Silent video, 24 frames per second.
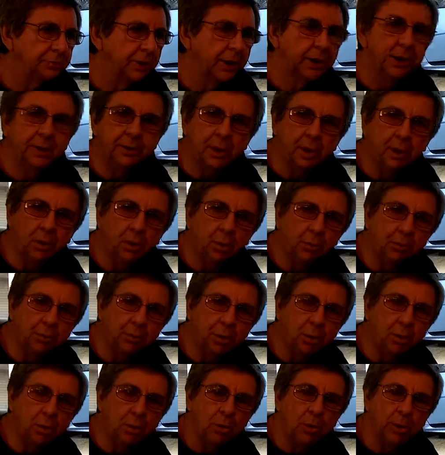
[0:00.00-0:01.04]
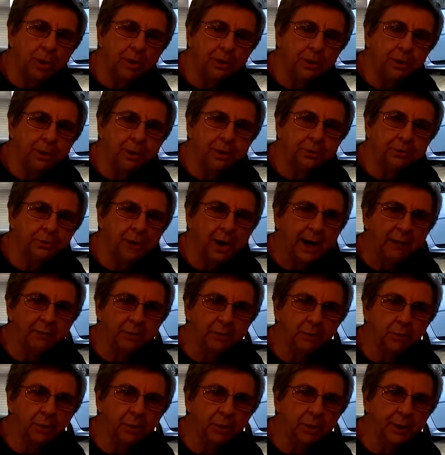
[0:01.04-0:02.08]
really the whole point in
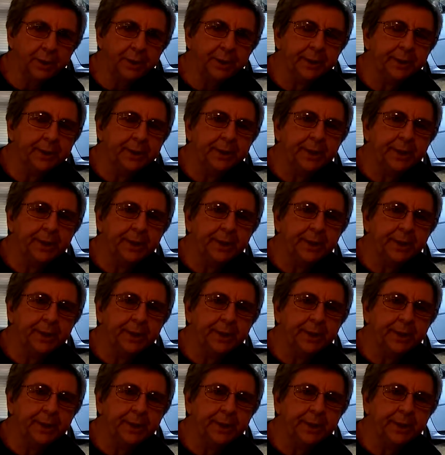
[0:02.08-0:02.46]
driving one,